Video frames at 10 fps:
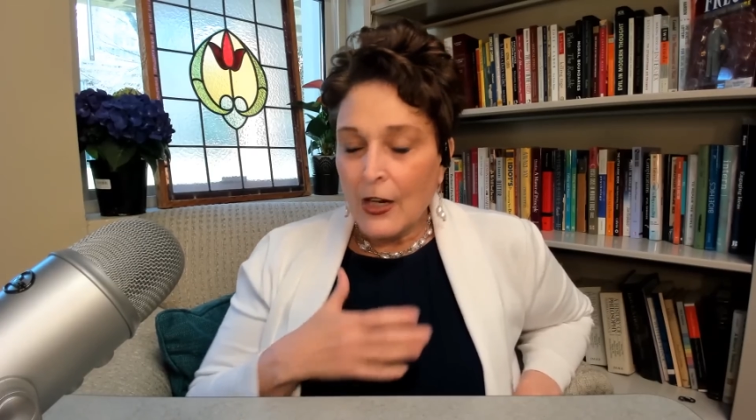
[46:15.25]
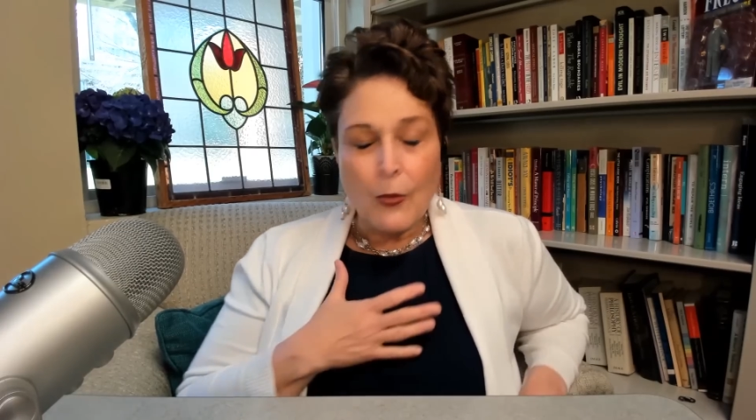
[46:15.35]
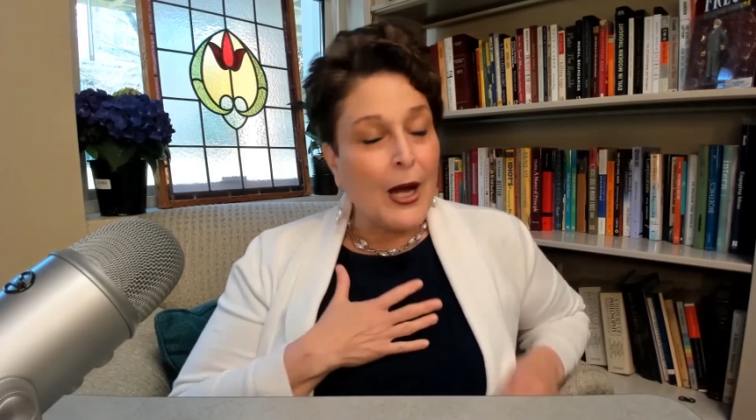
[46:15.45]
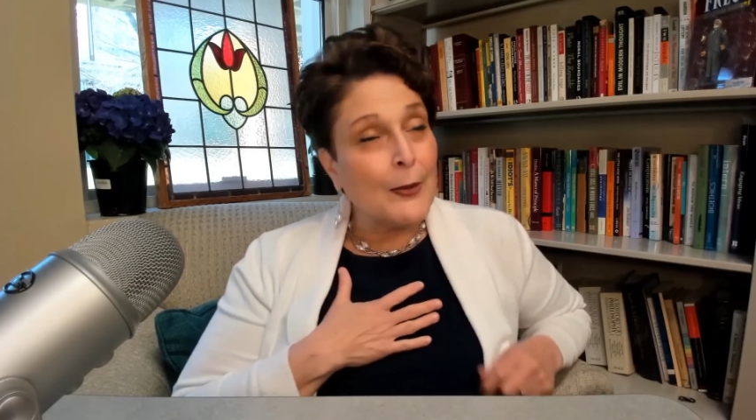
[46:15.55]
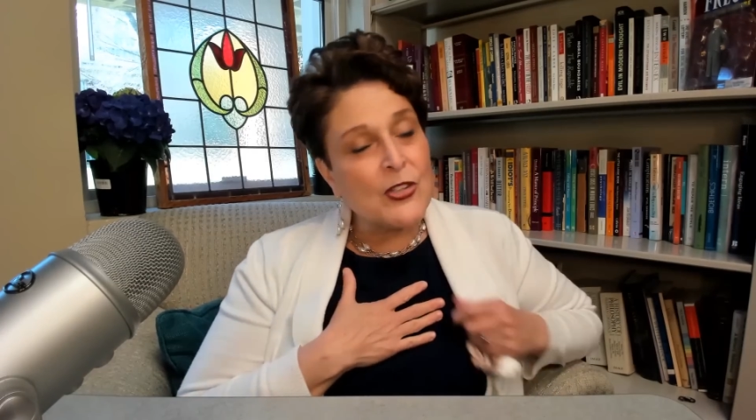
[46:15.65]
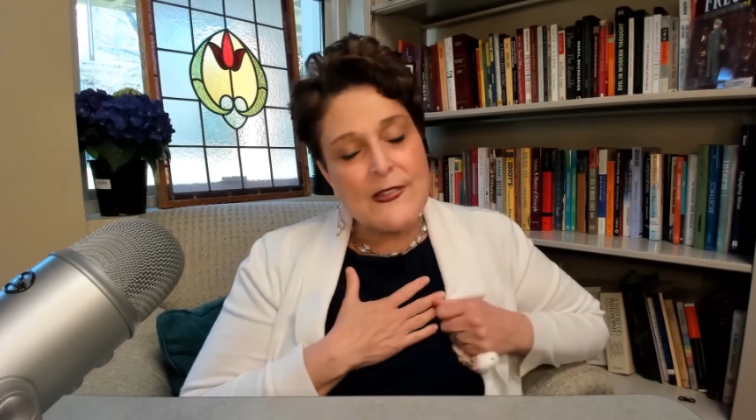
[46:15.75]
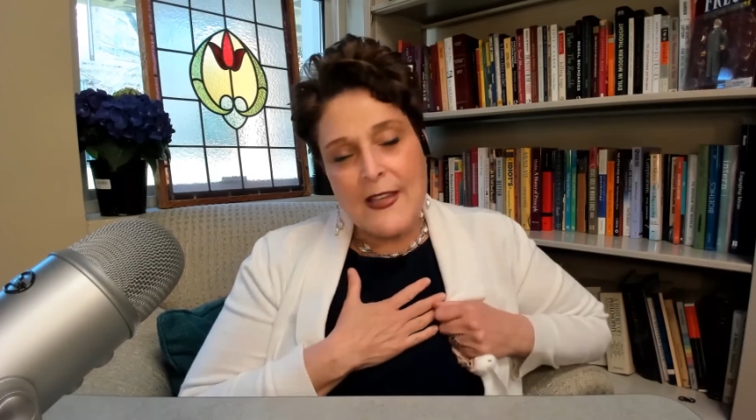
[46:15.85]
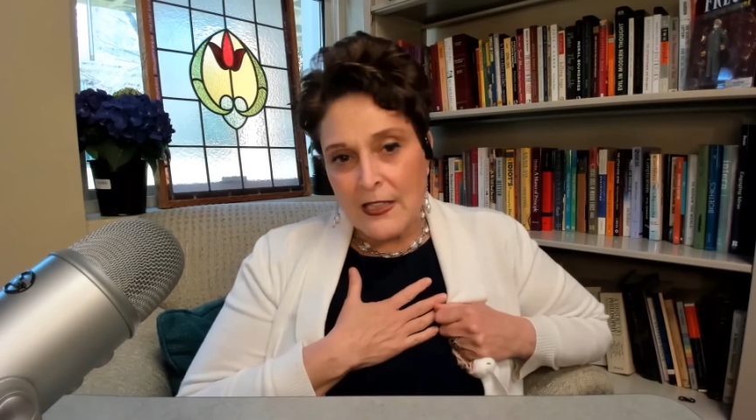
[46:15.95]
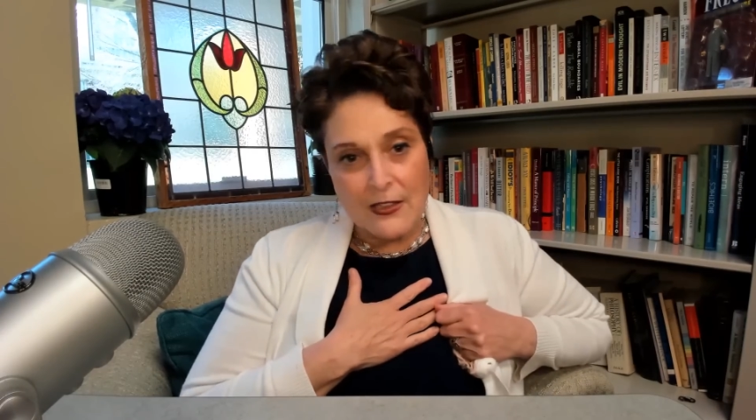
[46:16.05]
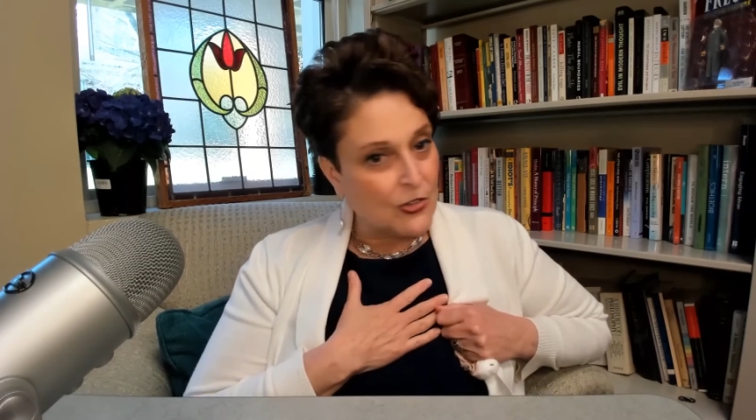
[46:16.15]
well, I'm just
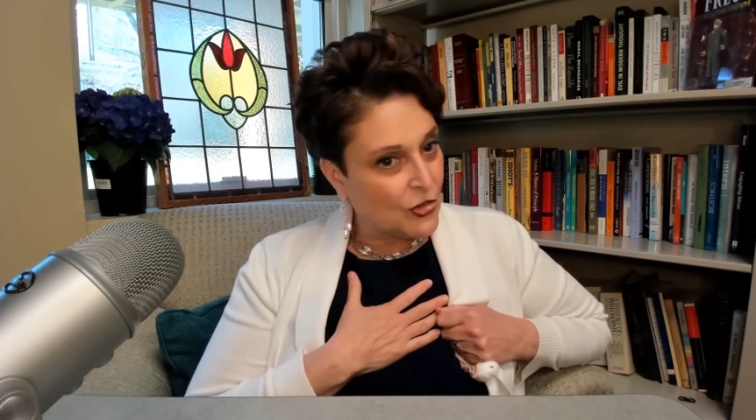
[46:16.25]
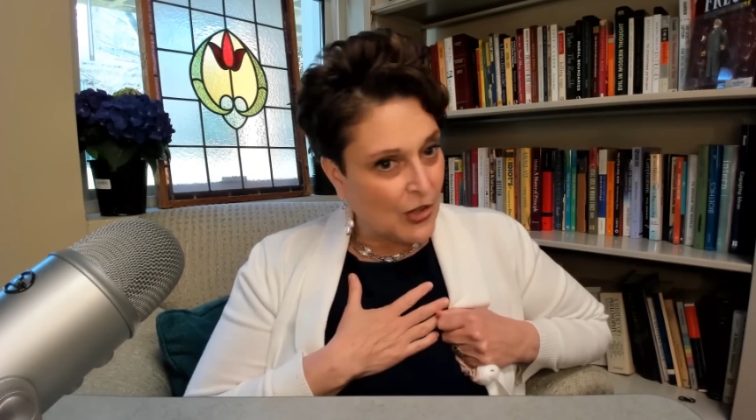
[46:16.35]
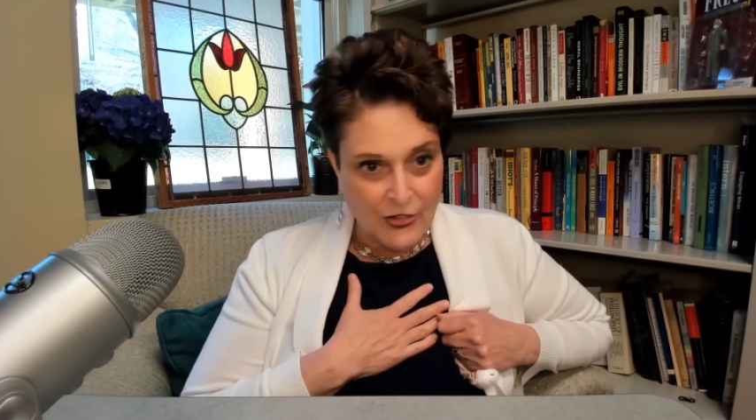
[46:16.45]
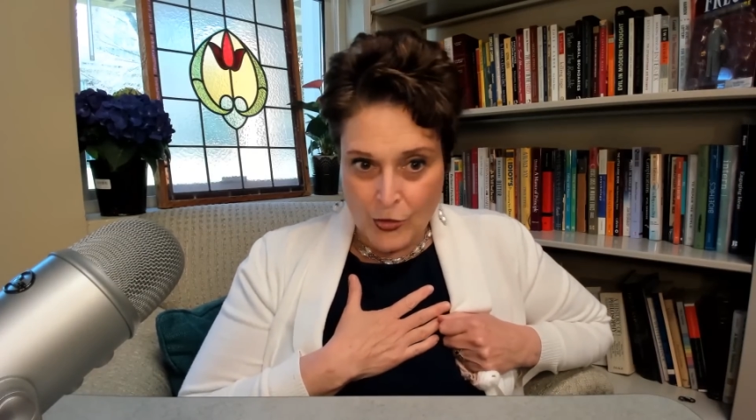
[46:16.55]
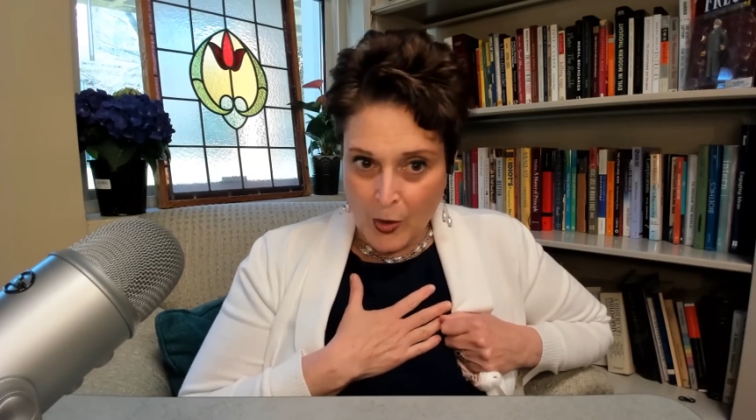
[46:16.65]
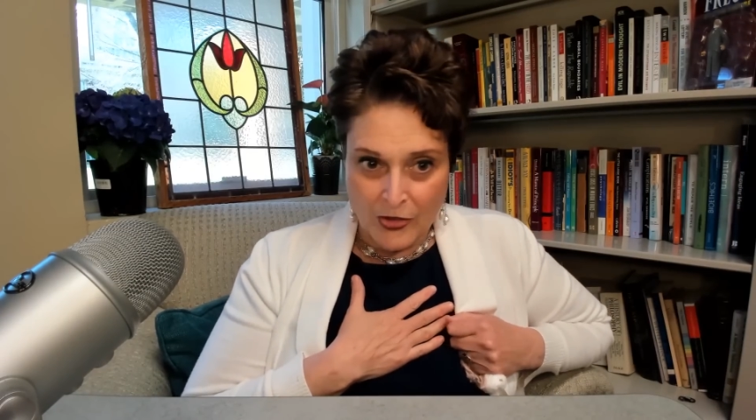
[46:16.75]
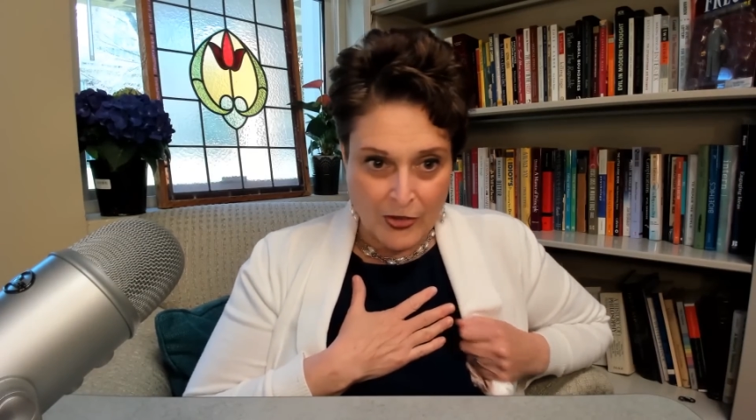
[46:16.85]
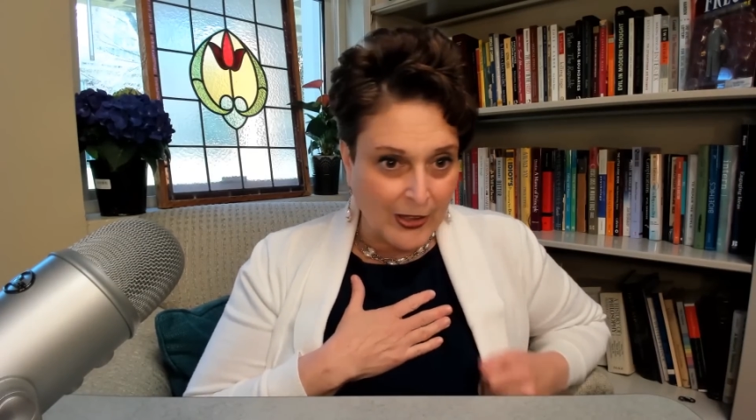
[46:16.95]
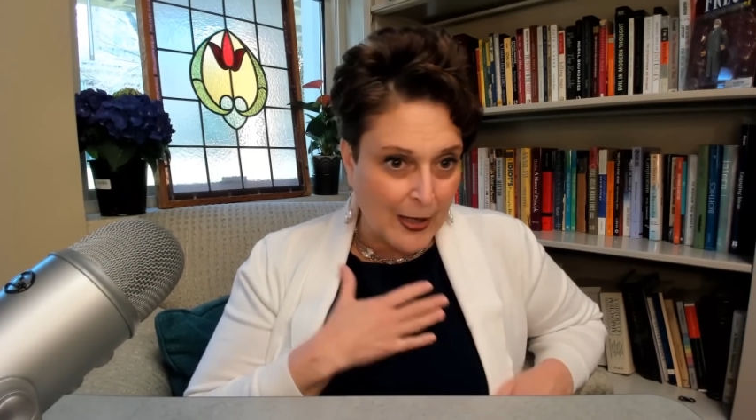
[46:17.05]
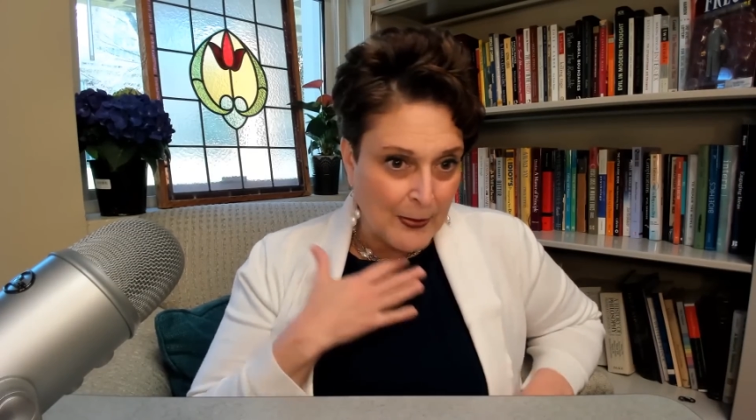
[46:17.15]
letting you, I just wanted
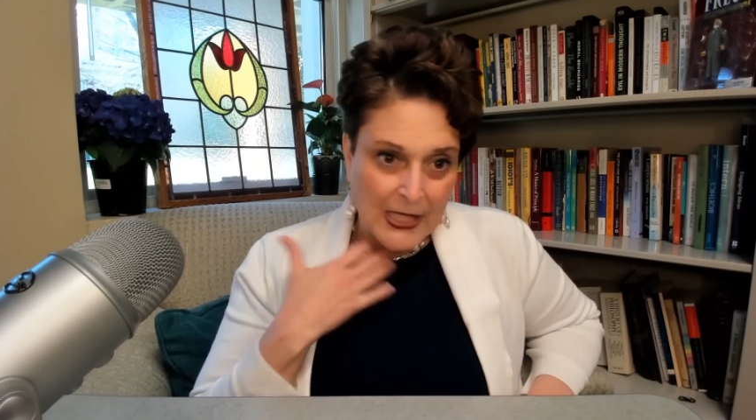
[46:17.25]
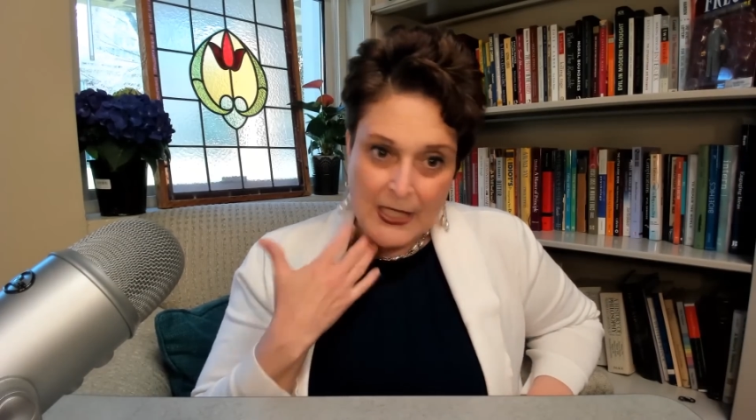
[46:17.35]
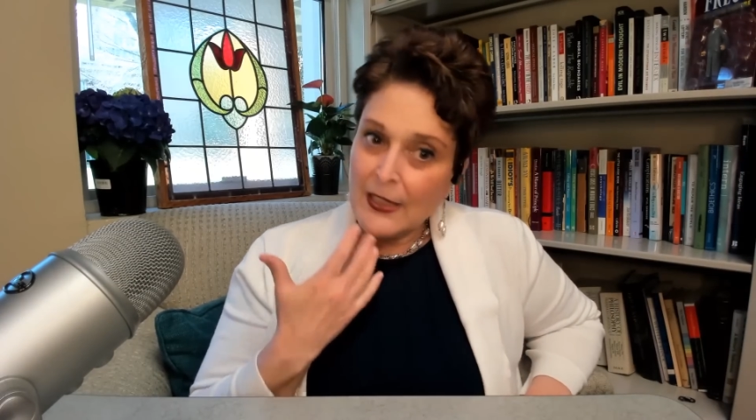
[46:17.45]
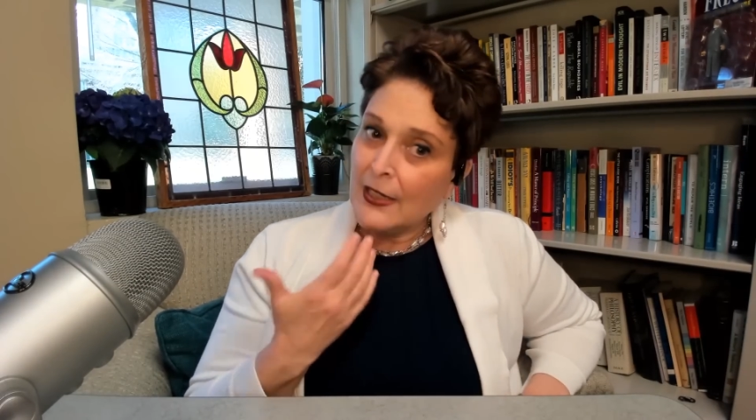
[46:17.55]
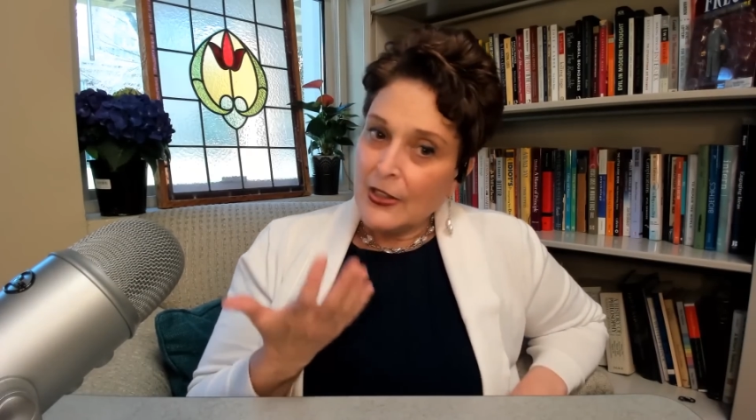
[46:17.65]
to let me,